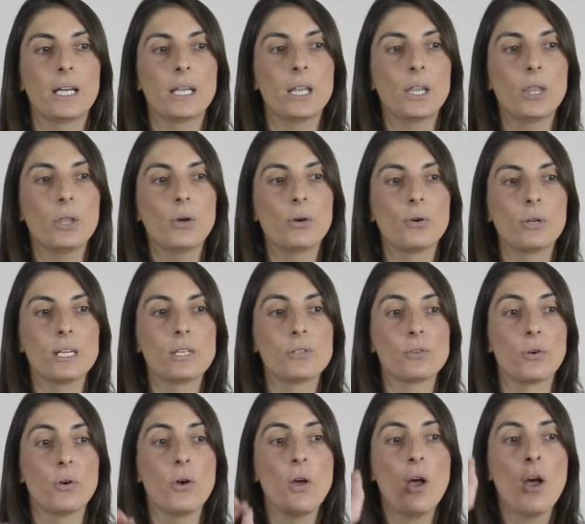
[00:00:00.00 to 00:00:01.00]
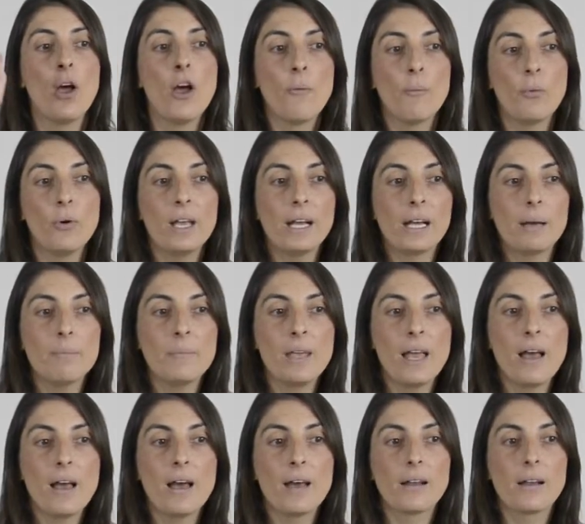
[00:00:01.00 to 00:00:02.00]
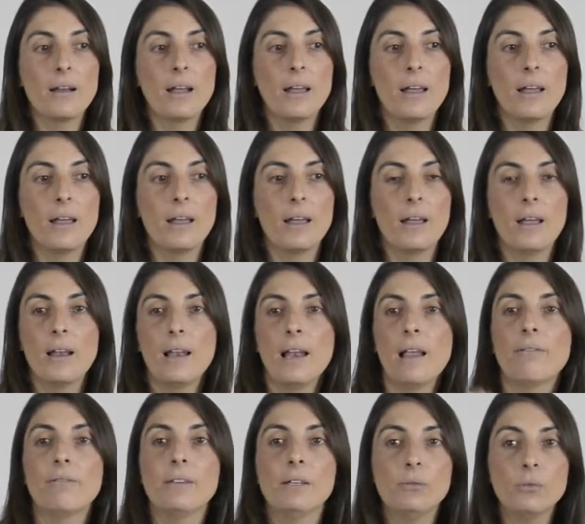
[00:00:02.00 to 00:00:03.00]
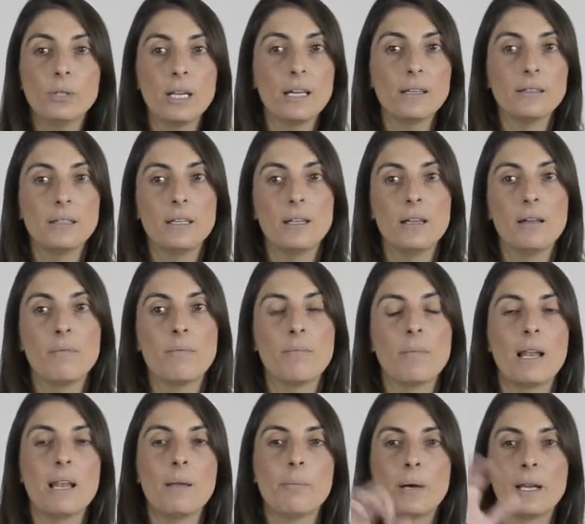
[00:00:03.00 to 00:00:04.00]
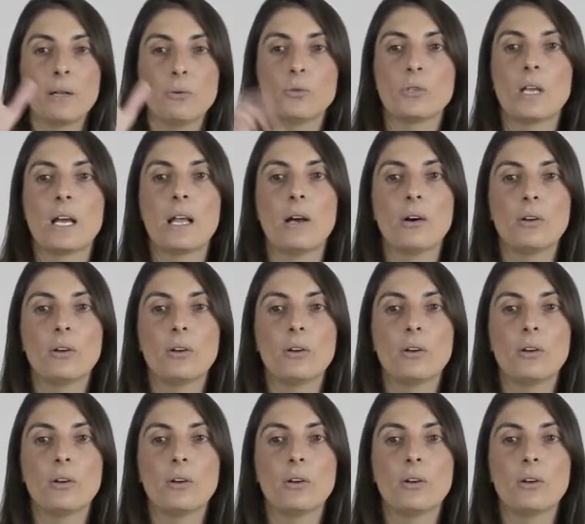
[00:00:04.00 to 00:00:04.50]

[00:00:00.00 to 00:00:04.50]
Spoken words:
Or also in those cases where you're going to reflect the light of the flash.